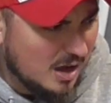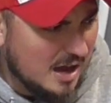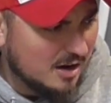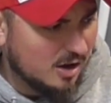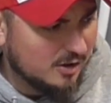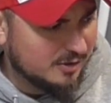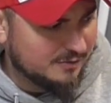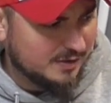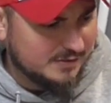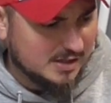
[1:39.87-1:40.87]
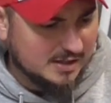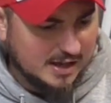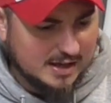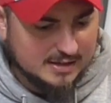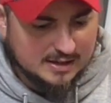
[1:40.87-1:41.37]
I had 150 in
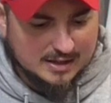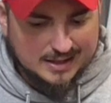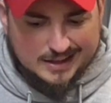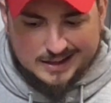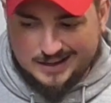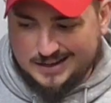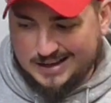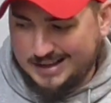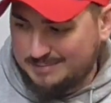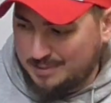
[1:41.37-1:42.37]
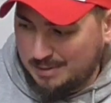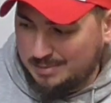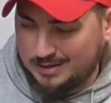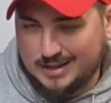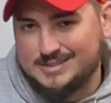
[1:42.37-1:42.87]
that, and I had
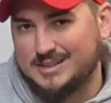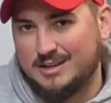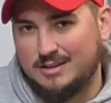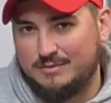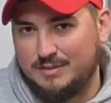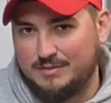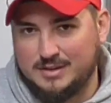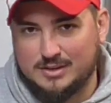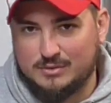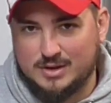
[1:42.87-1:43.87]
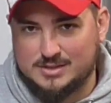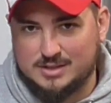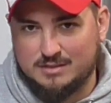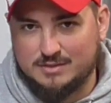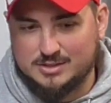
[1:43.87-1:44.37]
probably less than 150 in the
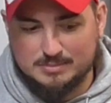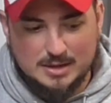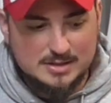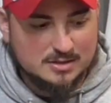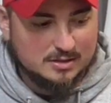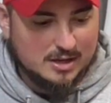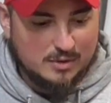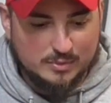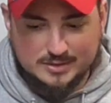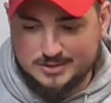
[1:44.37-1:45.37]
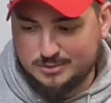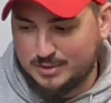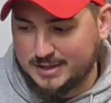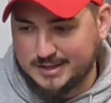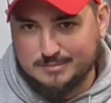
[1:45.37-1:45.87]
rest of it. So basically I went
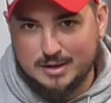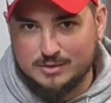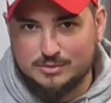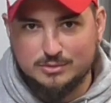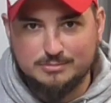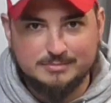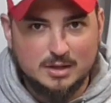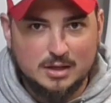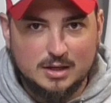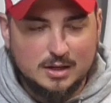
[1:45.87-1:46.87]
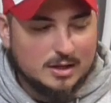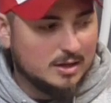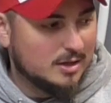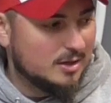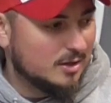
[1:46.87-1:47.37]
to a metal
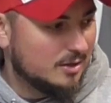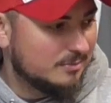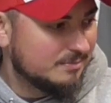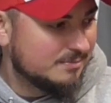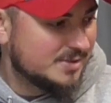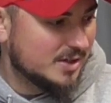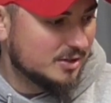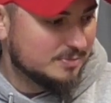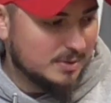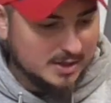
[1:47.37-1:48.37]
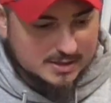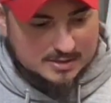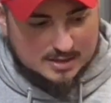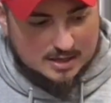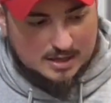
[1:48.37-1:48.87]
sales
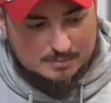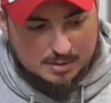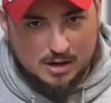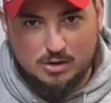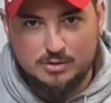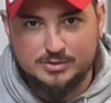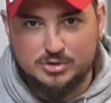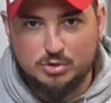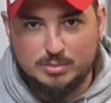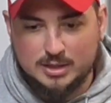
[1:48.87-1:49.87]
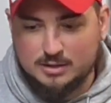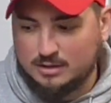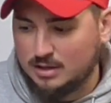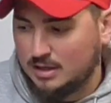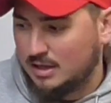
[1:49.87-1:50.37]
place, bought all the tubing.
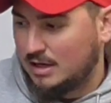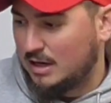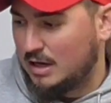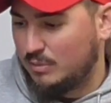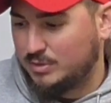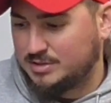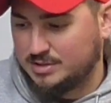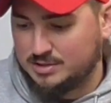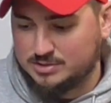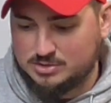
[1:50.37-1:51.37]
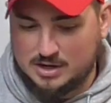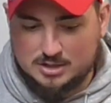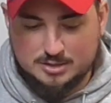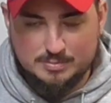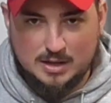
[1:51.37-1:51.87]
I went to
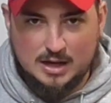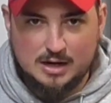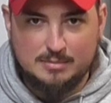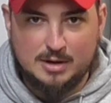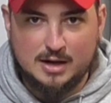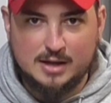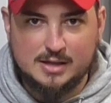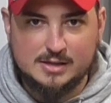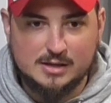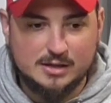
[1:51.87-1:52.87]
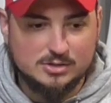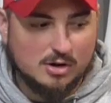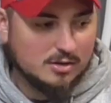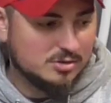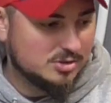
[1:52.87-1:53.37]
Tractor Supply and I bought a
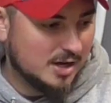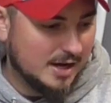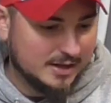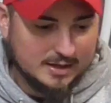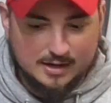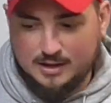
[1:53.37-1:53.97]
trailer jack,